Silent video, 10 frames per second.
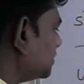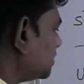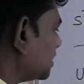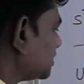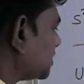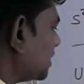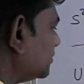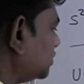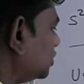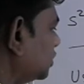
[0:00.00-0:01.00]
means s
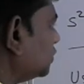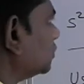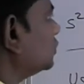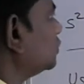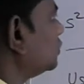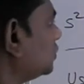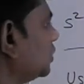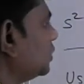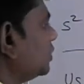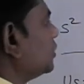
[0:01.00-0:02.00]
times 0,
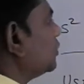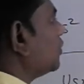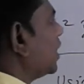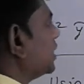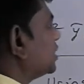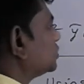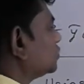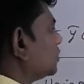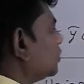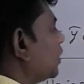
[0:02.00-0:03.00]
y
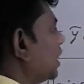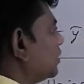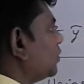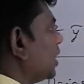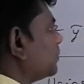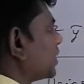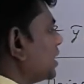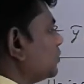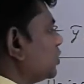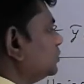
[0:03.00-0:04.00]
dash y
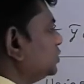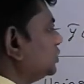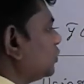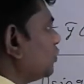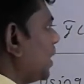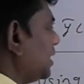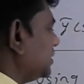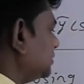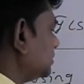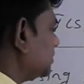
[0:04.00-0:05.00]
prime of 0
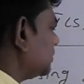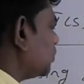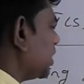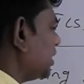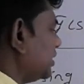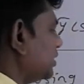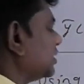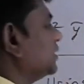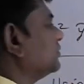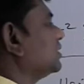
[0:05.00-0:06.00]
1,
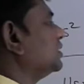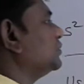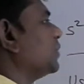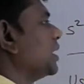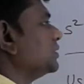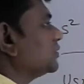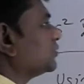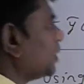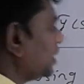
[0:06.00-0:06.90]
here answer is minus